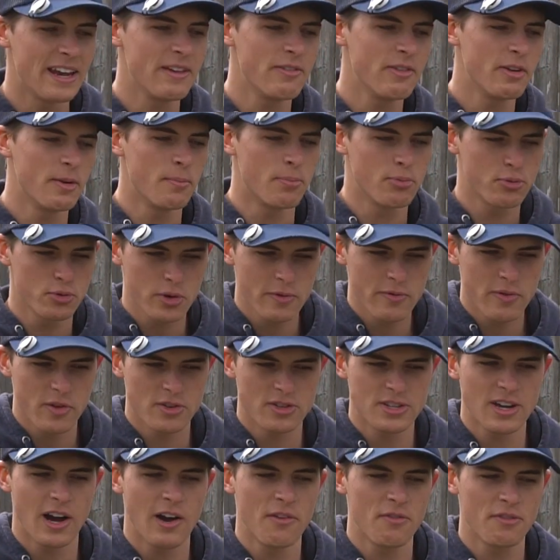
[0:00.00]
even improve your
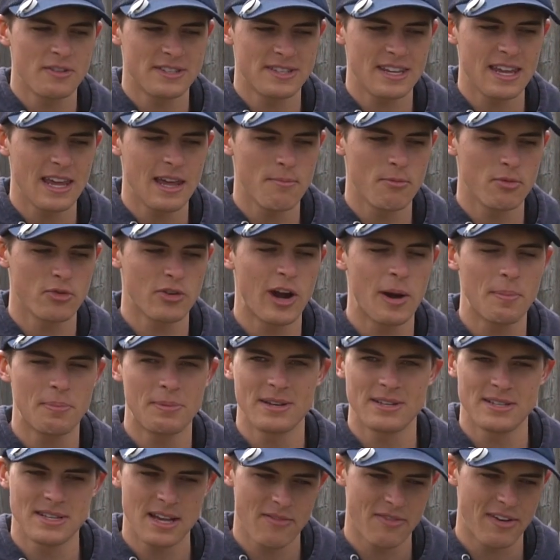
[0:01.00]
self-esteem for up to
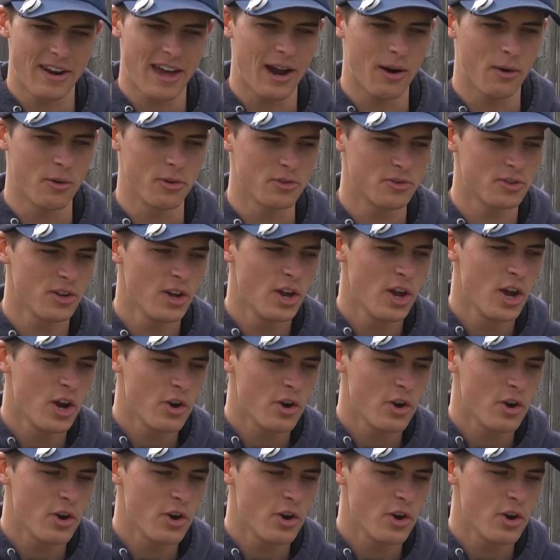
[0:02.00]
7 hours.